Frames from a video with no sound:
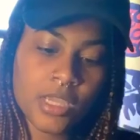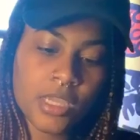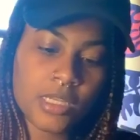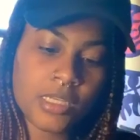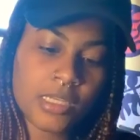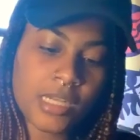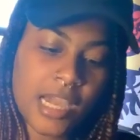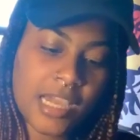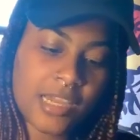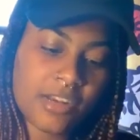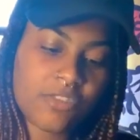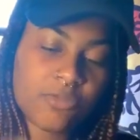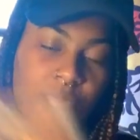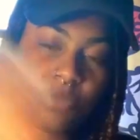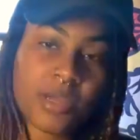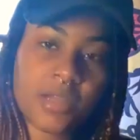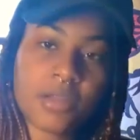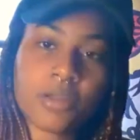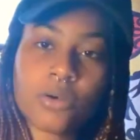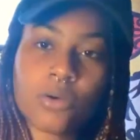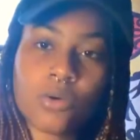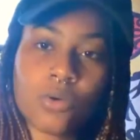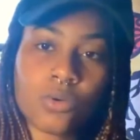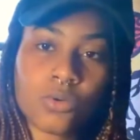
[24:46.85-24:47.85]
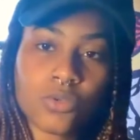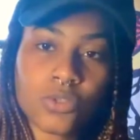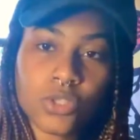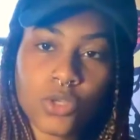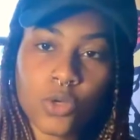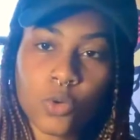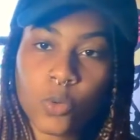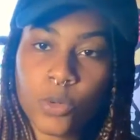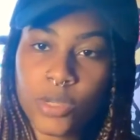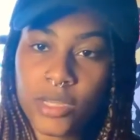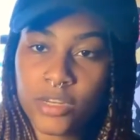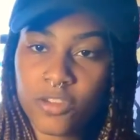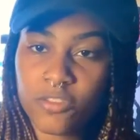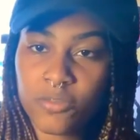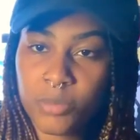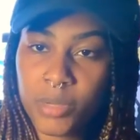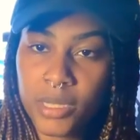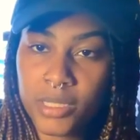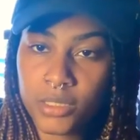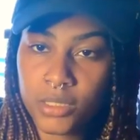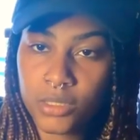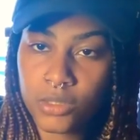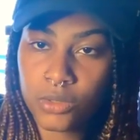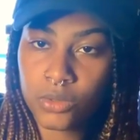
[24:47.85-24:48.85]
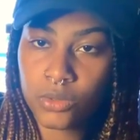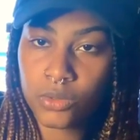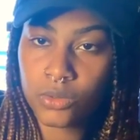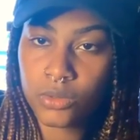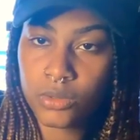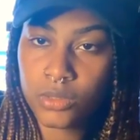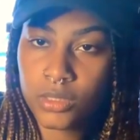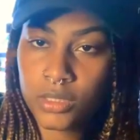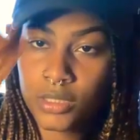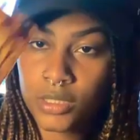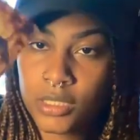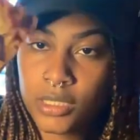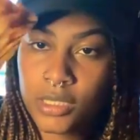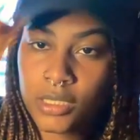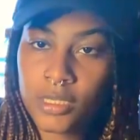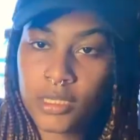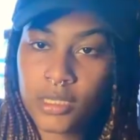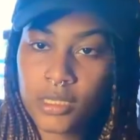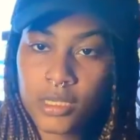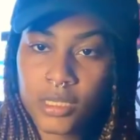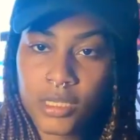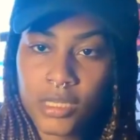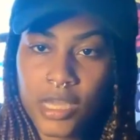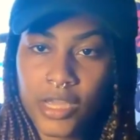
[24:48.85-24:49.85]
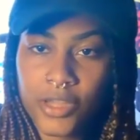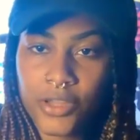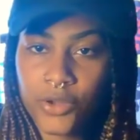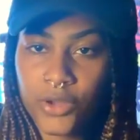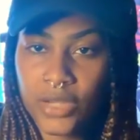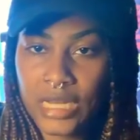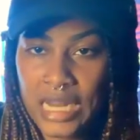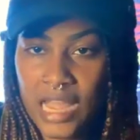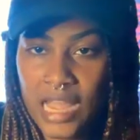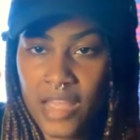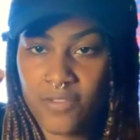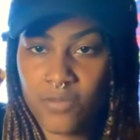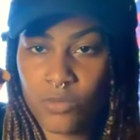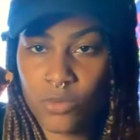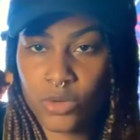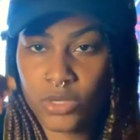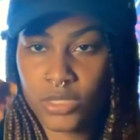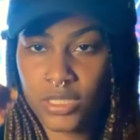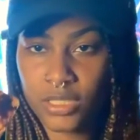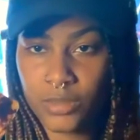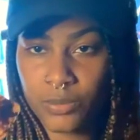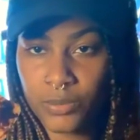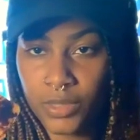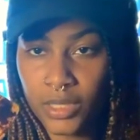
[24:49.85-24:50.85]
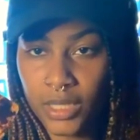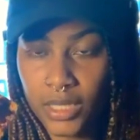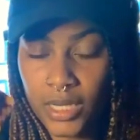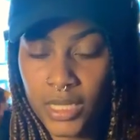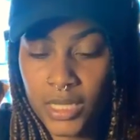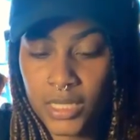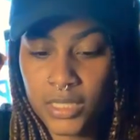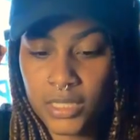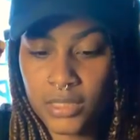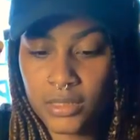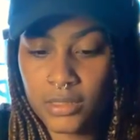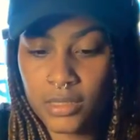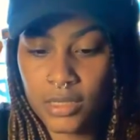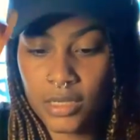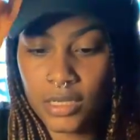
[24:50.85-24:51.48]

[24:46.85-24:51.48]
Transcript: Knight of Pentacles, Queen of Pentacles. how you can have more stabilities